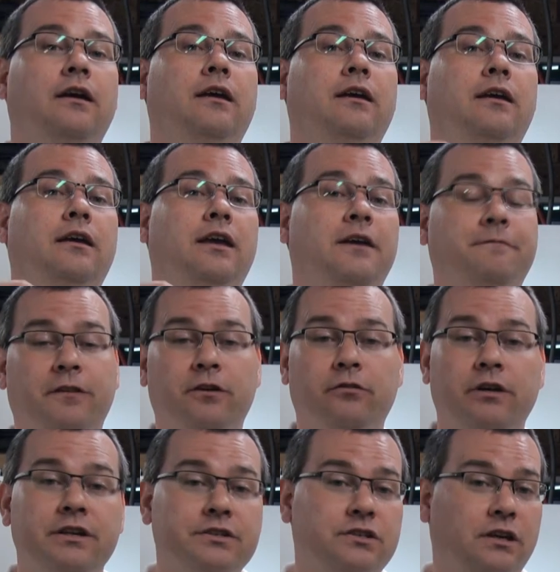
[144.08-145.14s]
If there
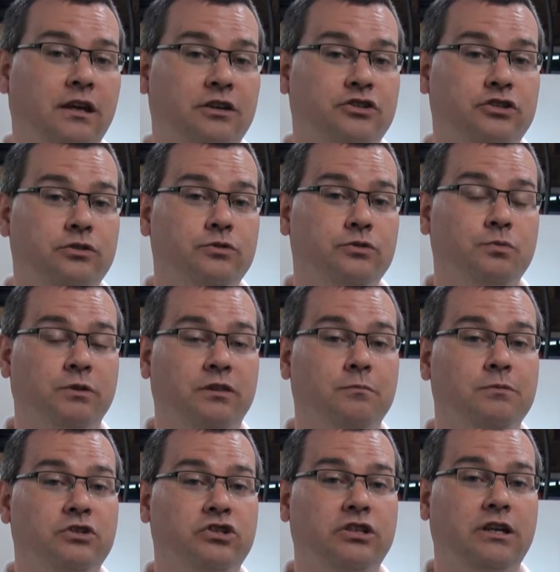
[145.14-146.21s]
is issues with the
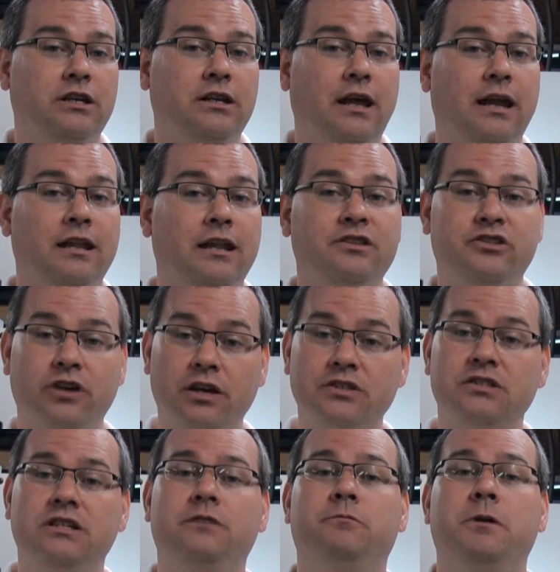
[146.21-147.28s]
machine and it does
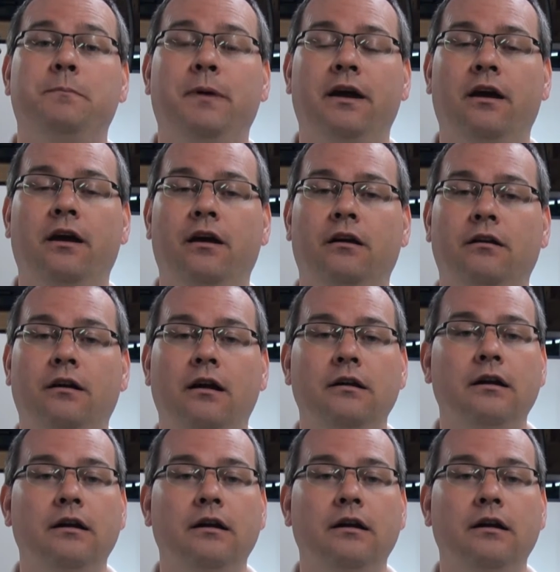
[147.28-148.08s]
need repair,